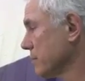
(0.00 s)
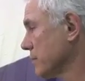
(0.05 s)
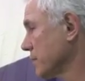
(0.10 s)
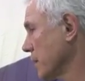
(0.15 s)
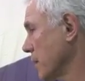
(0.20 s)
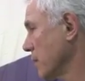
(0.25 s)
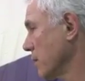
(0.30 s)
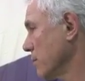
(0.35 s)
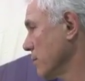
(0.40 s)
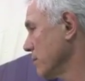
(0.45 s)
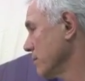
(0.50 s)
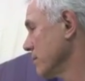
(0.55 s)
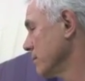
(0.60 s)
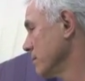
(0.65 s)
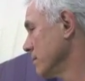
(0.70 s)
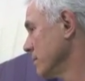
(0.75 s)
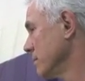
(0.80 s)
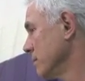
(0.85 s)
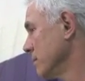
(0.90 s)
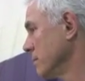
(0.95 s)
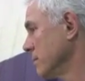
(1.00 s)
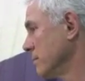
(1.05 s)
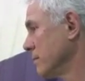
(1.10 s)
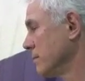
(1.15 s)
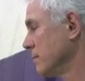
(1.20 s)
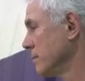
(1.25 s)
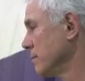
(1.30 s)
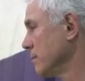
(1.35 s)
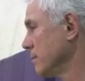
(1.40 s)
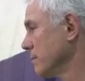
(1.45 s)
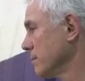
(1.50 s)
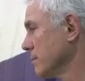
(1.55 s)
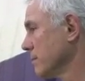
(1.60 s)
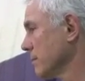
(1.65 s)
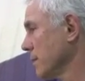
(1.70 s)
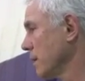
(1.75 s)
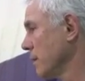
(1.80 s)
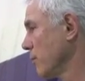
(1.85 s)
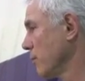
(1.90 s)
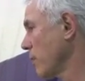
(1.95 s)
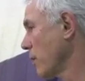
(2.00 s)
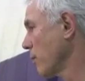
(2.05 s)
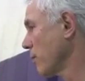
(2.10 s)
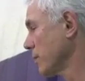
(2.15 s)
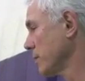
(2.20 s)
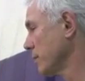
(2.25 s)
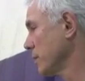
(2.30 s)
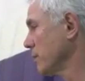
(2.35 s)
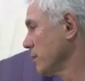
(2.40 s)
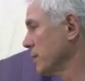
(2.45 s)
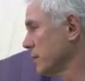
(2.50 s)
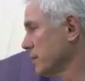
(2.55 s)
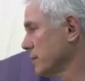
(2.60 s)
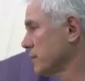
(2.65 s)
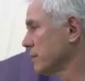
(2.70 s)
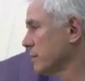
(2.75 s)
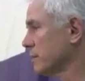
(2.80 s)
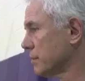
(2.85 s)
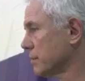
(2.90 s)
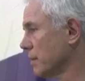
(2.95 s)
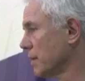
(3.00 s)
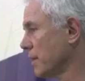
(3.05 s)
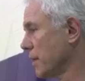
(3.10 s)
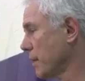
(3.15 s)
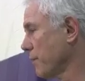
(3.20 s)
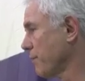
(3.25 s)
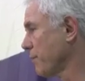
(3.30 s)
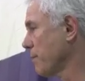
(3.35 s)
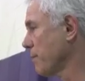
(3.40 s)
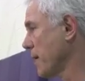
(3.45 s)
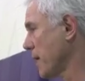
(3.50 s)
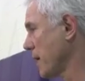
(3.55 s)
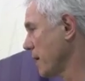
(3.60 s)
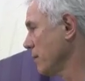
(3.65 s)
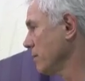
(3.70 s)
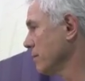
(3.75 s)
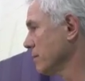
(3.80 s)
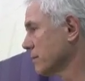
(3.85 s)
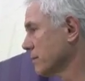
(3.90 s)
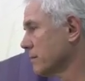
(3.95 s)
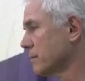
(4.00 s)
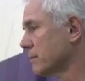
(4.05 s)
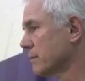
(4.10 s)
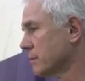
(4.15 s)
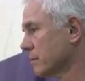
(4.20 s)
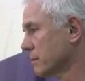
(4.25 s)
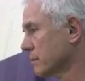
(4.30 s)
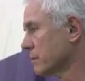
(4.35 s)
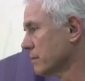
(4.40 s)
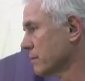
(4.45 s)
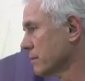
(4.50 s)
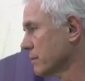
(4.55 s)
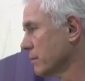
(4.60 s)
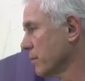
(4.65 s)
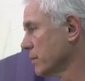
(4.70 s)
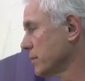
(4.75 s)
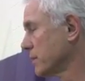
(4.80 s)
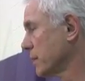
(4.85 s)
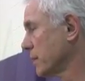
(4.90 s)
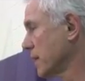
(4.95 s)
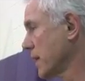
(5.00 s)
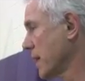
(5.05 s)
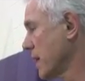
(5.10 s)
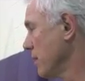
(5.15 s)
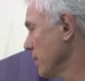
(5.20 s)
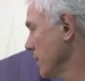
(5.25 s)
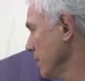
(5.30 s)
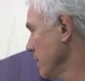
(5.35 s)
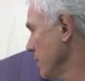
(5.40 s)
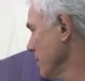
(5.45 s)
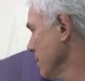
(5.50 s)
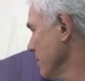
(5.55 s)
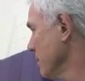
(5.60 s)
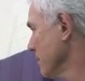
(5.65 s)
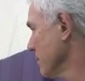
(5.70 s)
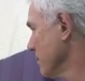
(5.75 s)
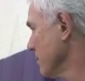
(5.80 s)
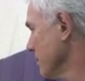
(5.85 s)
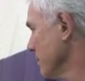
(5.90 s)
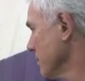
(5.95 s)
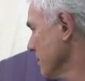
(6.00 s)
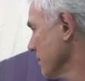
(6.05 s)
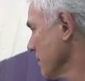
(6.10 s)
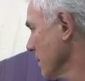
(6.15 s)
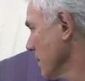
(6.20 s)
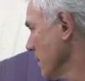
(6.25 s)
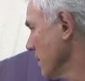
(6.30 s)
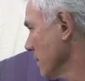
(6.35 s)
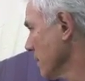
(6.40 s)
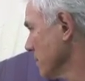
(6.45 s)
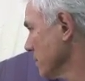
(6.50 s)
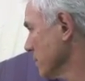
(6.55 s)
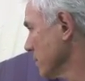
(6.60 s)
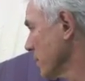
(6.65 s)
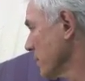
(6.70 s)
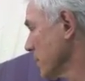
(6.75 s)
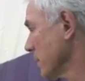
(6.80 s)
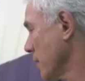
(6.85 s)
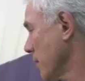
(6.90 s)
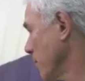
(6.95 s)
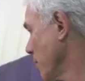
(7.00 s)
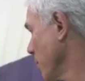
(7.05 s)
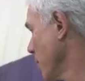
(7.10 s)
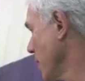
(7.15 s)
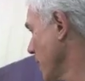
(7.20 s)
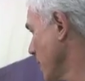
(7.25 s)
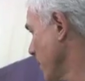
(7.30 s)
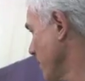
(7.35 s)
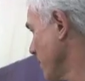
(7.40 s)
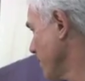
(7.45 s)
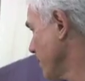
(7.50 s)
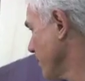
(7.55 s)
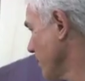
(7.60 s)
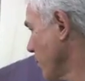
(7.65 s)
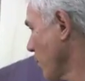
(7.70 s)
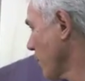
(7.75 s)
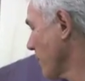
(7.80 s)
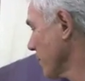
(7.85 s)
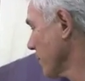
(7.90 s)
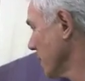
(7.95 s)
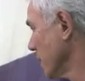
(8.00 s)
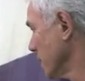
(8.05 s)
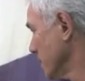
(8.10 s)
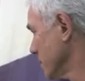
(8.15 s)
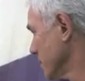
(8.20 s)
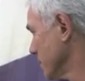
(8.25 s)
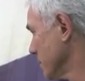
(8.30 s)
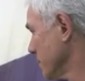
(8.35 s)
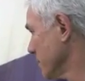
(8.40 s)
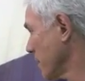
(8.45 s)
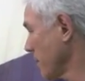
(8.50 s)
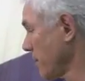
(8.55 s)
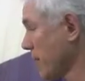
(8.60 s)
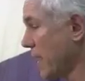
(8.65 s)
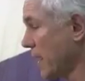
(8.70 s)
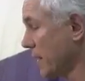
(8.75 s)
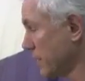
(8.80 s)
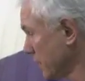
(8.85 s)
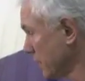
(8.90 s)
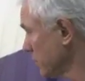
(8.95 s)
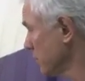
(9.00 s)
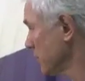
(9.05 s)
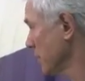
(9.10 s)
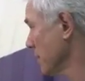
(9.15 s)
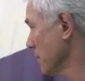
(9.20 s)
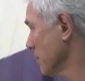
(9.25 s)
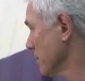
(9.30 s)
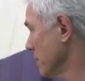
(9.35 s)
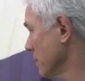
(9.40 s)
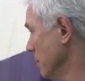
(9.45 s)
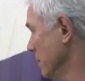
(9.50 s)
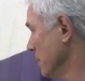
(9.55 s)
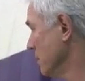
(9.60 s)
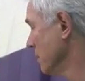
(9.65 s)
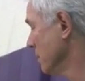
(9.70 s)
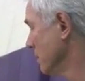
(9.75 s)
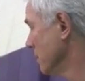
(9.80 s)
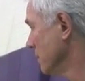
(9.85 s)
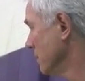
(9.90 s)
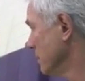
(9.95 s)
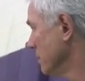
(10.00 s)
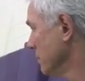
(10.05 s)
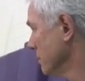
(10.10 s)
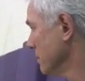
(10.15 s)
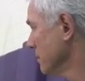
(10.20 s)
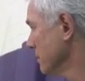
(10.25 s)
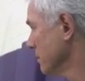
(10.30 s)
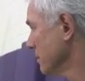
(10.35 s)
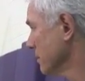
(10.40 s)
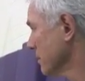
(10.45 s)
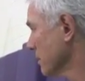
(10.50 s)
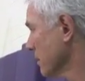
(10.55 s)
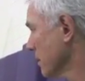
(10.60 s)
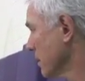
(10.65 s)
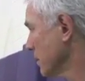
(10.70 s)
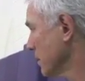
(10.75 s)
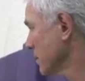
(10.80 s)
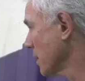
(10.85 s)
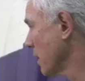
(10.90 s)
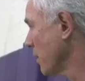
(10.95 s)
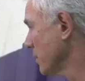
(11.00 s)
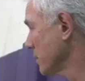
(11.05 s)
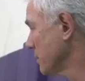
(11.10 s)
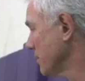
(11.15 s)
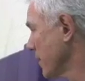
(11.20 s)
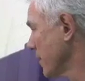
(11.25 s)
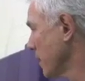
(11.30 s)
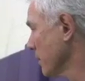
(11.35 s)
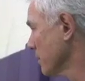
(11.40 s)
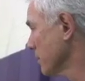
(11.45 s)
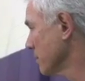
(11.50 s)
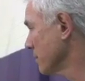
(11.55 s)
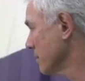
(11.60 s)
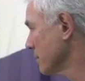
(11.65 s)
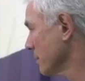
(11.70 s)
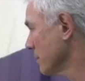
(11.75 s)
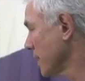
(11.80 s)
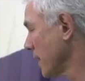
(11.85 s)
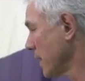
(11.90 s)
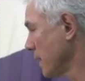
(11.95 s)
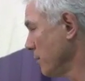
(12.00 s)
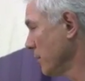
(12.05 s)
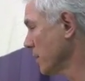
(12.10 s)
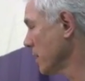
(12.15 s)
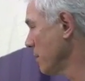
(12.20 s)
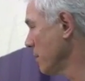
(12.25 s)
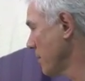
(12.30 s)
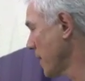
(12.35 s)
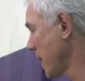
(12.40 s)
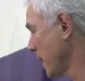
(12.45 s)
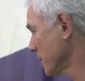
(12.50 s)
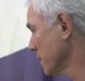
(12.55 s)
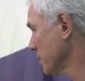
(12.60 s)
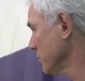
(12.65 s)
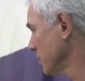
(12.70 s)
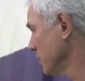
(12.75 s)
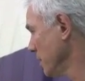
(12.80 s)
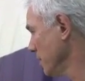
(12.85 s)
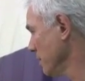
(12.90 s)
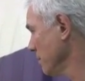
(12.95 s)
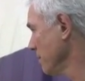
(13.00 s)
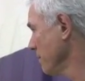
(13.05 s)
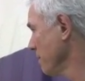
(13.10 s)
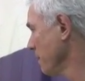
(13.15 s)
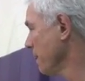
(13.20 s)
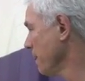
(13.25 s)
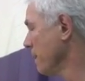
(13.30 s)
So, what we'll do is a year from now, we'll sit down and certainly we'll have more of a list than we had this year. Because I always felt that he would come back this year.